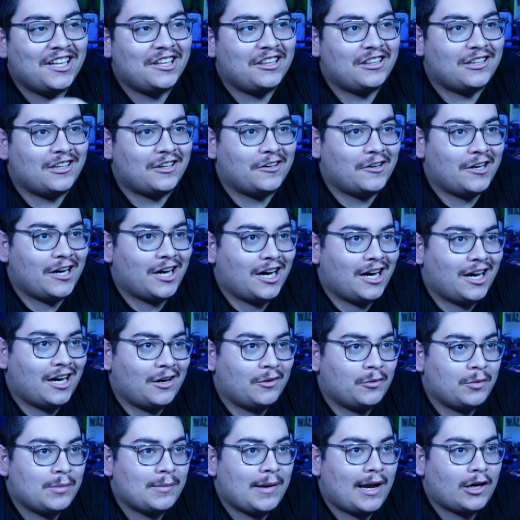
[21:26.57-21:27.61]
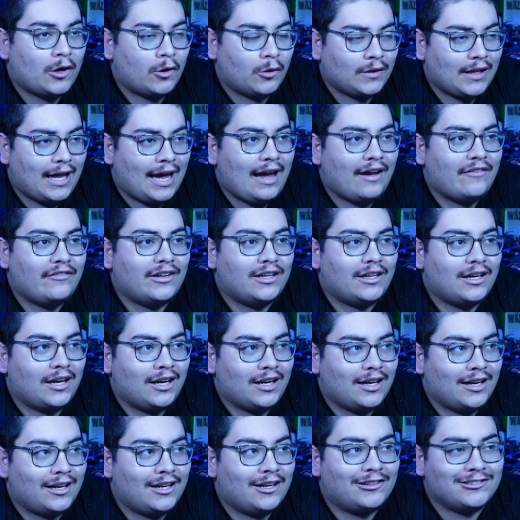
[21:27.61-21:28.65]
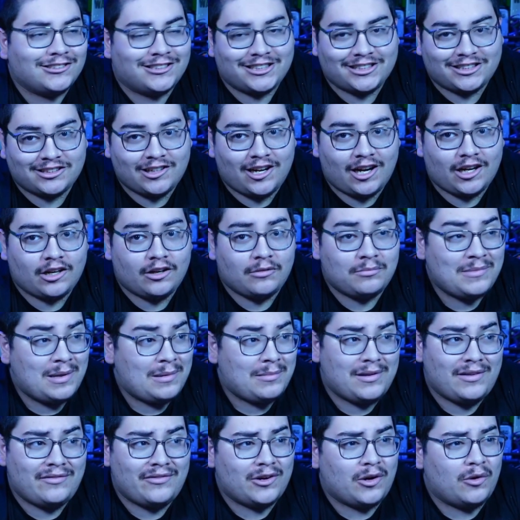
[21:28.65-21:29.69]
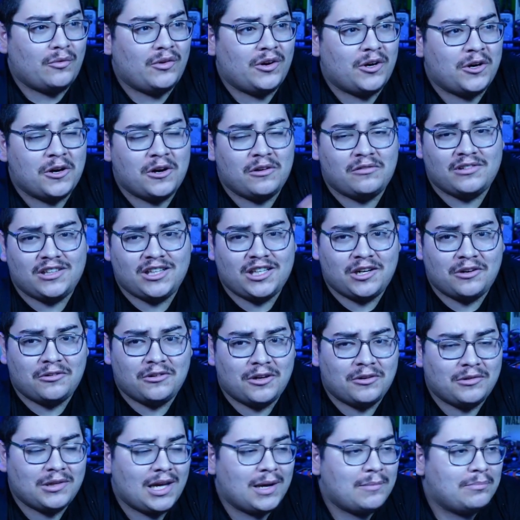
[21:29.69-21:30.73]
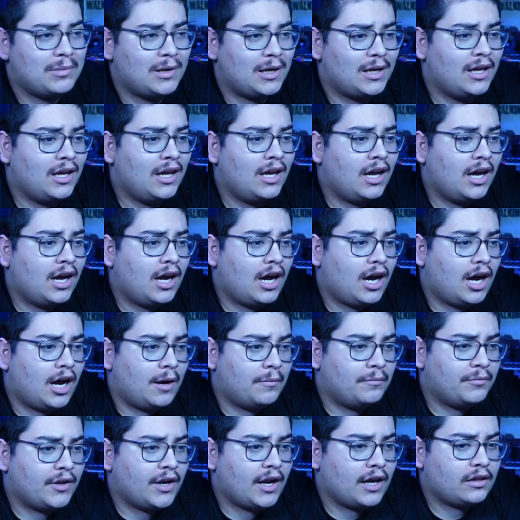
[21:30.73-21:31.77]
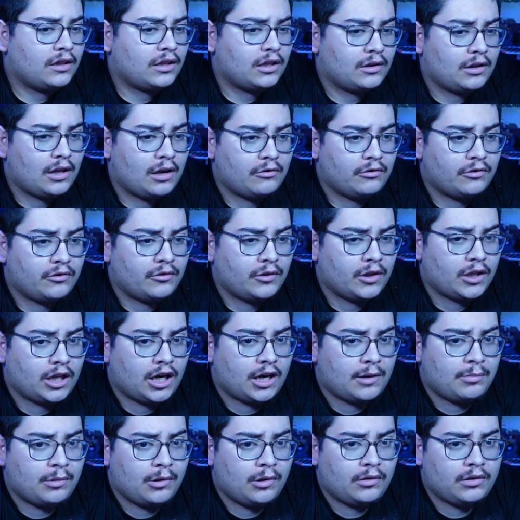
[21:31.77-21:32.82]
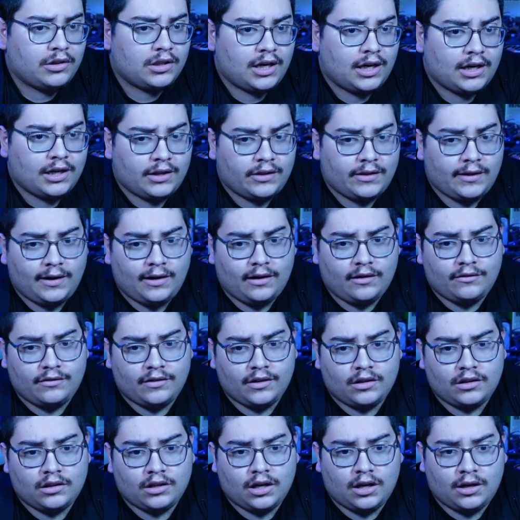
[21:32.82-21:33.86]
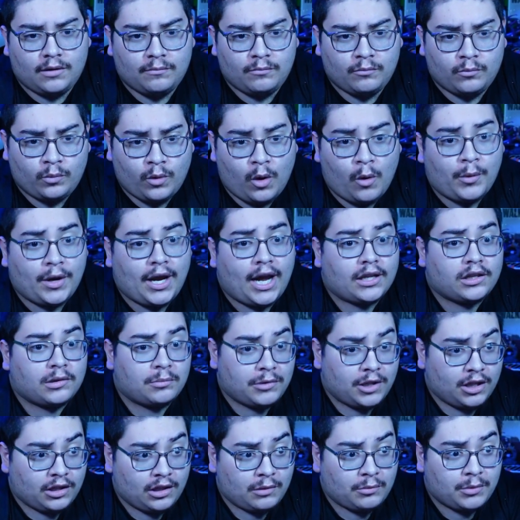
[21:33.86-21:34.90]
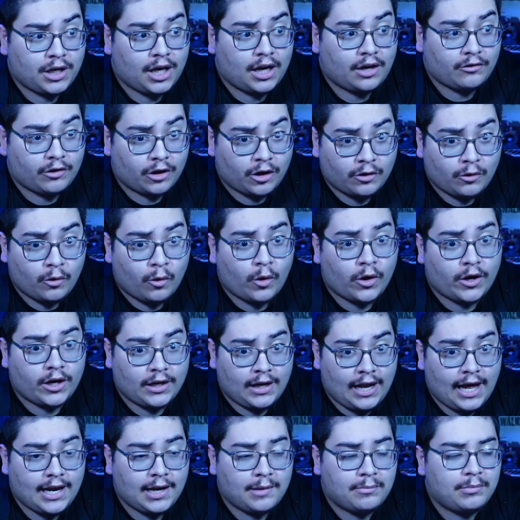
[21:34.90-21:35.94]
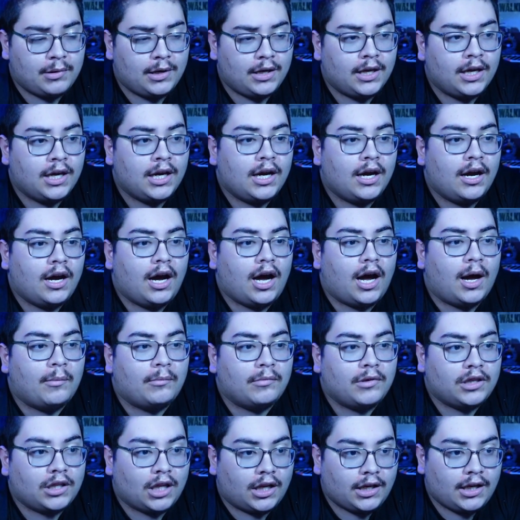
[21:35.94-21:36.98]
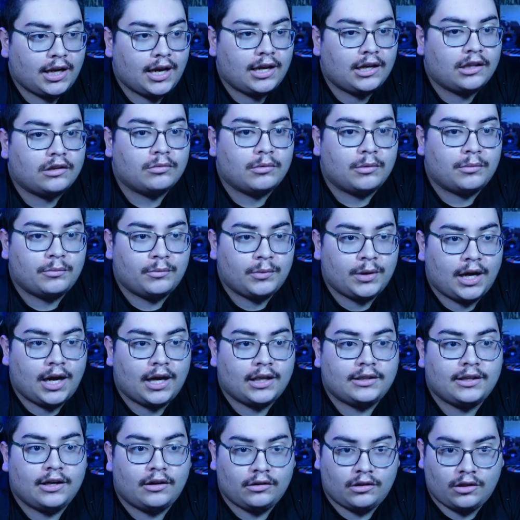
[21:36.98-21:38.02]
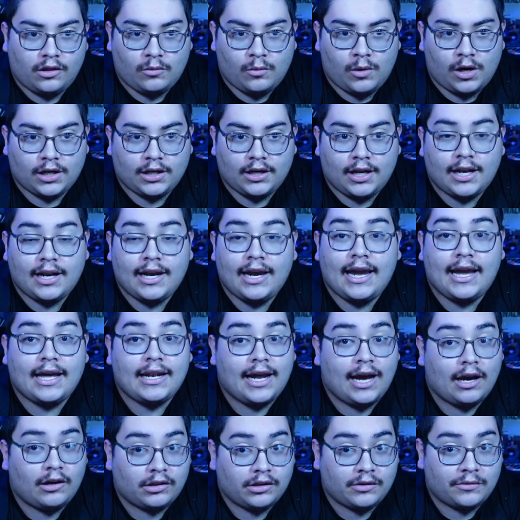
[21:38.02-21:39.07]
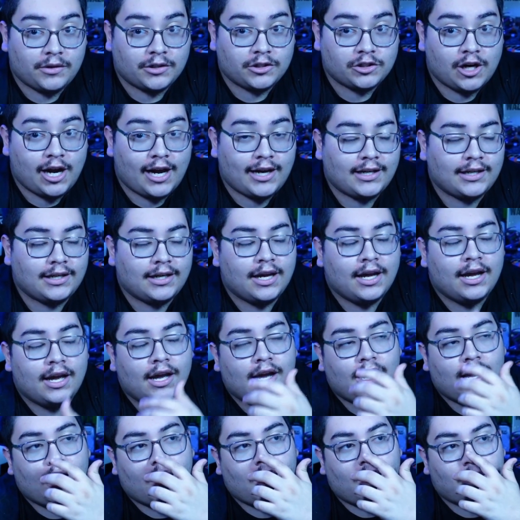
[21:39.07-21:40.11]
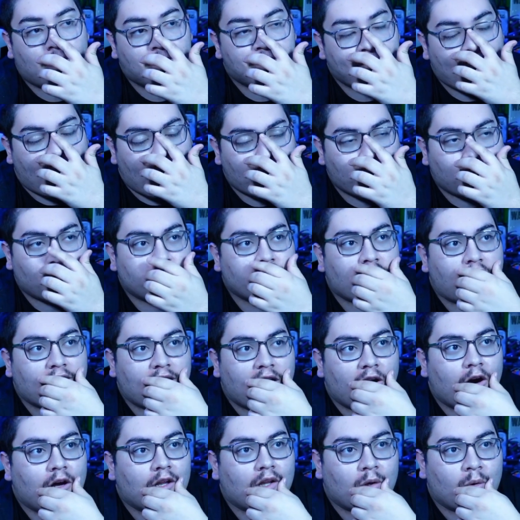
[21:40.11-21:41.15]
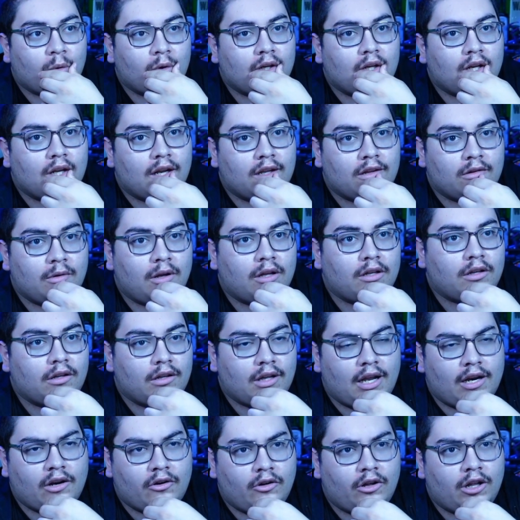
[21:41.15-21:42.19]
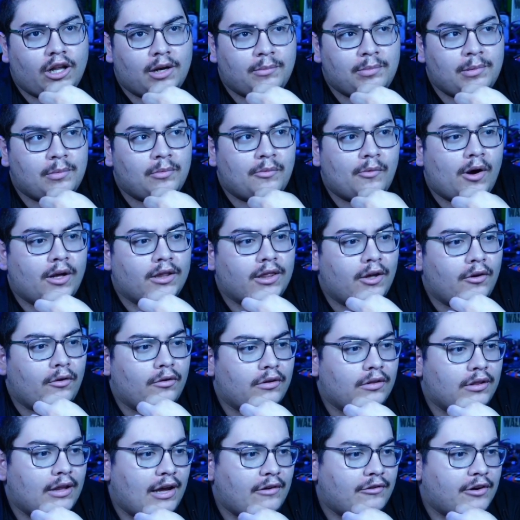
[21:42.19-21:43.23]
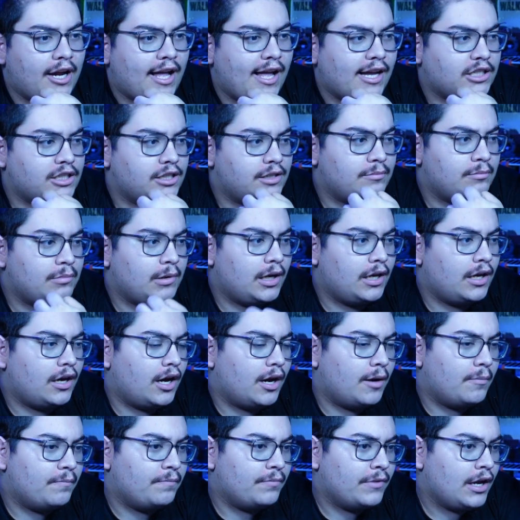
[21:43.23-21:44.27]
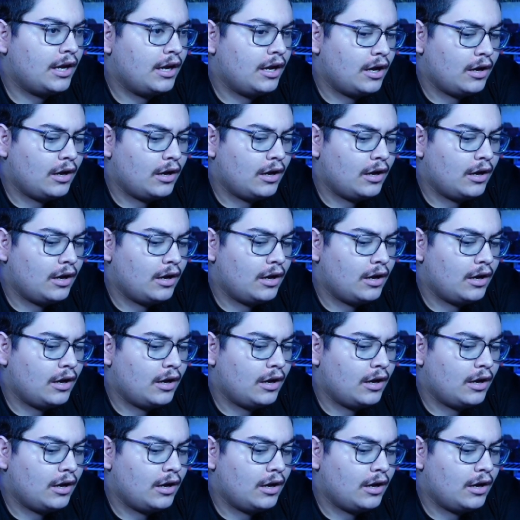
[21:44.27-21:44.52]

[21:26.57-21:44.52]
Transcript: So uh, we might go live and, and on TikTok, maybe even over here. I really don't know yet, but um, the next thing that we're really going to post that I can think of is, um, well, we got some things that we got to record and edit, but um, Sunday is when we got Tales of the Walking Dead and House of the Dragon. Um, I will try to get Harley Quinn done as well, because I know a lot of people want that, that reaction, but um,